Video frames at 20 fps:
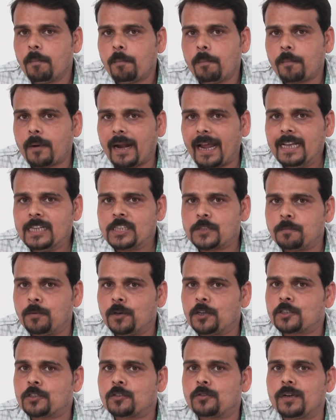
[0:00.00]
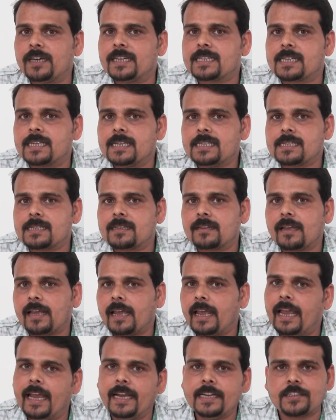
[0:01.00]
price per tourist is
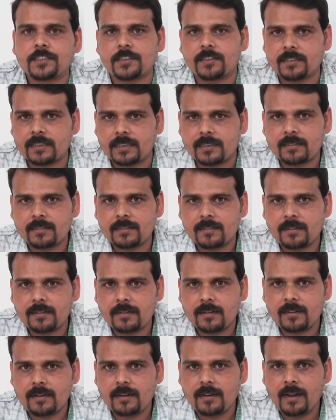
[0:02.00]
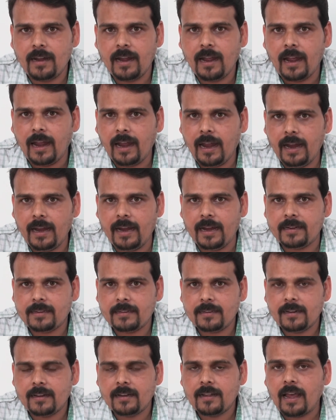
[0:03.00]
800, and
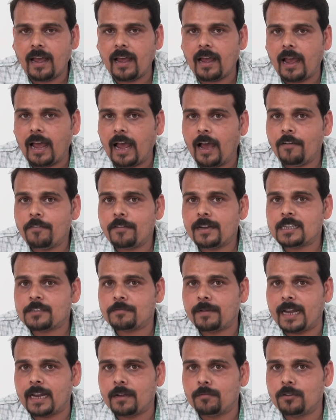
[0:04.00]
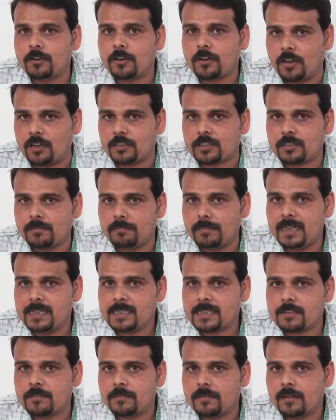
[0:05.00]
average variable cost
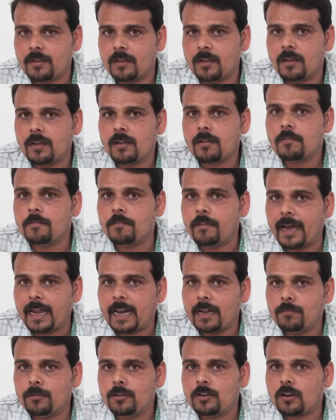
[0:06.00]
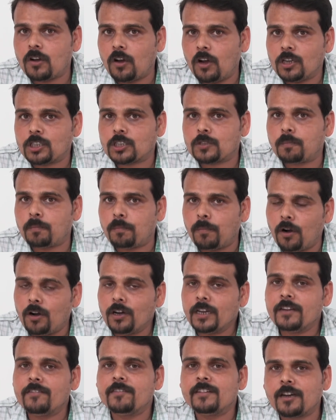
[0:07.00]
means variable cost per
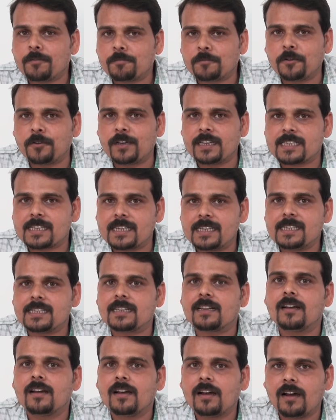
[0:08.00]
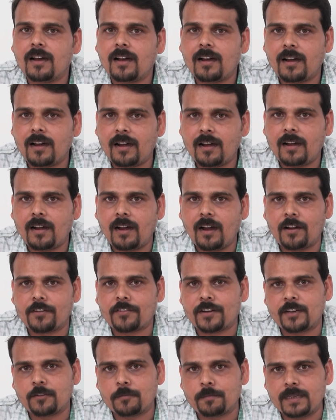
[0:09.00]
unit of tourist is
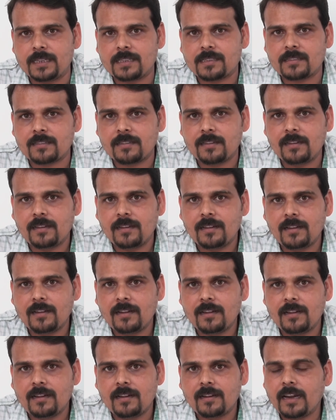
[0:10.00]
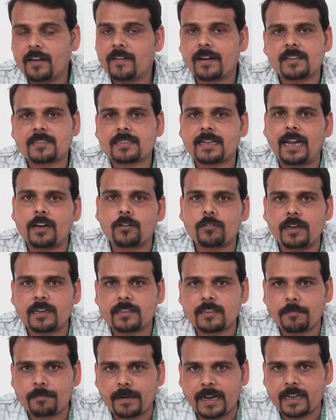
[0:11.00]
100 rupees. Now let us calculate
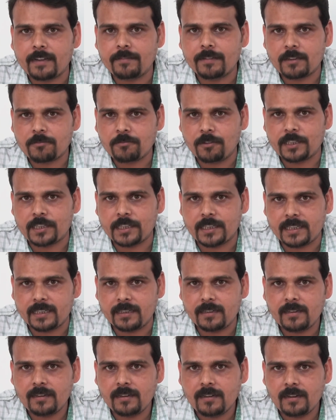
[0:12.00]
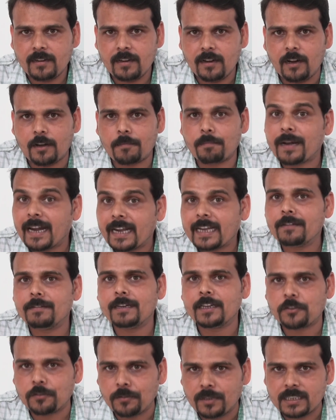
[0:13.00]
the break-even quantity or
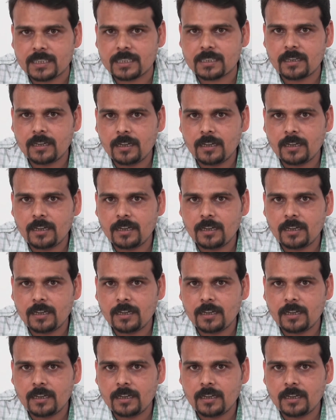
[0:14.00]
break-even tourist.